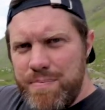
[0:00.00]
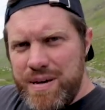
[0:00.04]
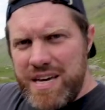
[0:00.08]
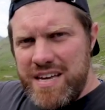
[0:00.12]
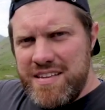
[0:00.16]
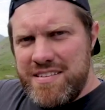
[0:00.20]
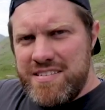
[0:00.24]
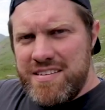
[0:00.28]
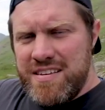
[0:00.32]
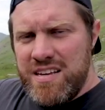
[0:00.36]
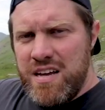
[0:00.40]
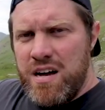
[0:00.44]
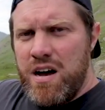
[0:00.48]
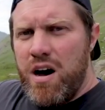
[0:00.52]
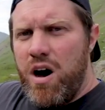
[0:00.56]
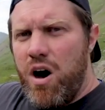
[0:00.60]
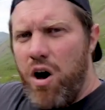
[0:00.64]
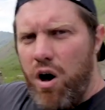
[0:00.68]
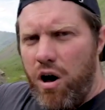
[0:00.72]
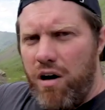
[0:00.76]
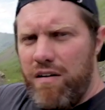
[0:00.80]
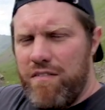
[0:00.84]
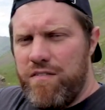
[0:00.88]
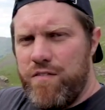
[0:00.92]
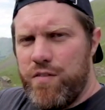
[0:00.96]
bit
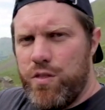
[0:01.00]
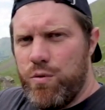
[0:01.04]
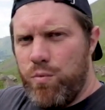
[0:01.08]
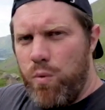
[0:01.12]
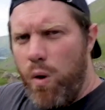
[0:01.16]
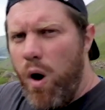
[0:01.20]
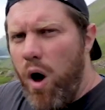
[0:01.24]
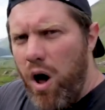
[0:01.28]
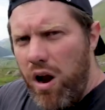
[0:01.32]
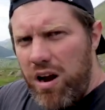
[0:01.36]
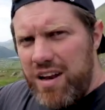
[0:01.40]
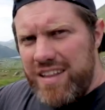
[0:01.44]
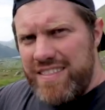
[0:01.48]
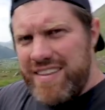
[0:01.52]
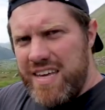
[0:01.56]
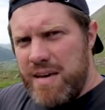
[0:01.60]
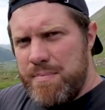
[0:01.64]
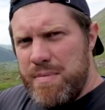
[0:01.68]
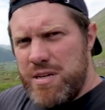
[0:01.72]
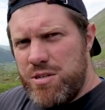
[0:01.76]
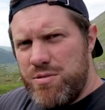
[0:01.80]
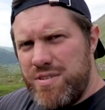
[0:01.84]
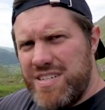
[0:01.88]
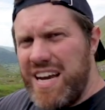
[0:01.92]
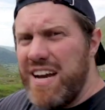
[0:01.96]
of the wall in the
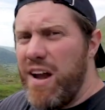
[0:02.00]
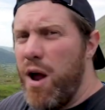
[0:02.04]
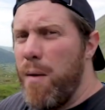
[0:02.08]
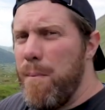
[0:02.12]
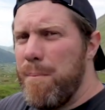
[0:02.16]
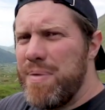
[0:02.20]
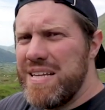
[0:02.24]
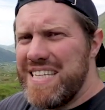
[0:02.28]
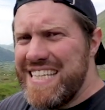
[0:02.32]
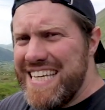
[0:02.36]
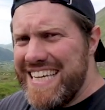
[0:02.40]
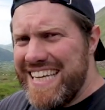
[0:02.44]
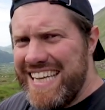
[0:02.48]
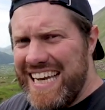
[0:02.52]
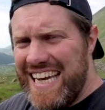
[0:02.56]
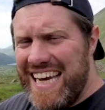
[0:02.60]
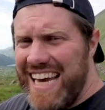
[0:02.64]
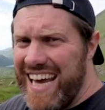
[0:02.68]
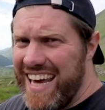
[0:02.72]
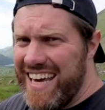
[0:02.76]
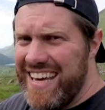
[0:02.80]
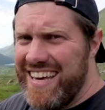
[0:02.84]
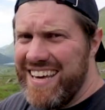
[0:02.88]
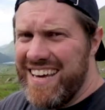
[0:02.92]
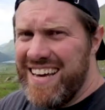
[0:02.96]
image, which I don't
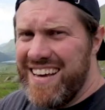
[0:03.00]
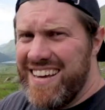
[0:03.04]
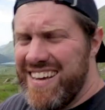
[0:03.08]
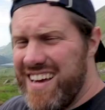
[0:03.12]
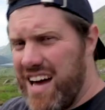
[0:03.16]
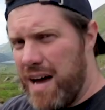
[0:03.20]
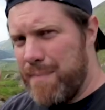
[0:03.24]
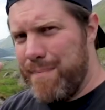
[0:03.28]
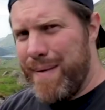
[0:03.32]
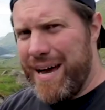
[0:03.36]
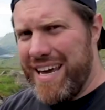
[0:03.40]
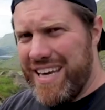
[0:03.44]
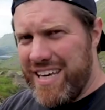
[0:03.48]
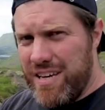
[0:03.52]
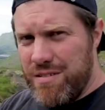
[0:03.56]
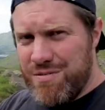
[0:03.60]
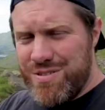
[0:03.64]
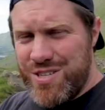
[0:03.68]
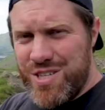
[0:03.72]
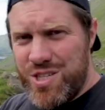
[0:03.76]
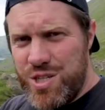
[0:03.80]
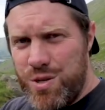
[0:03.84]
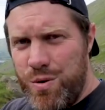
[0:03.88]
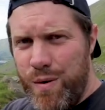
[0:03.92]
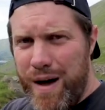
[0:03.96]
particularly like. I might
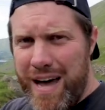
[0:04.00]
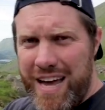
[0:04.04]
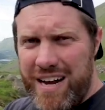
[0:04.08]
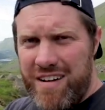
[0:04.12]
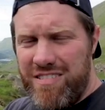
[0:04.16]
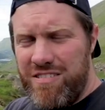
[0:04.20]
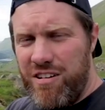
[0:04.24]
use a square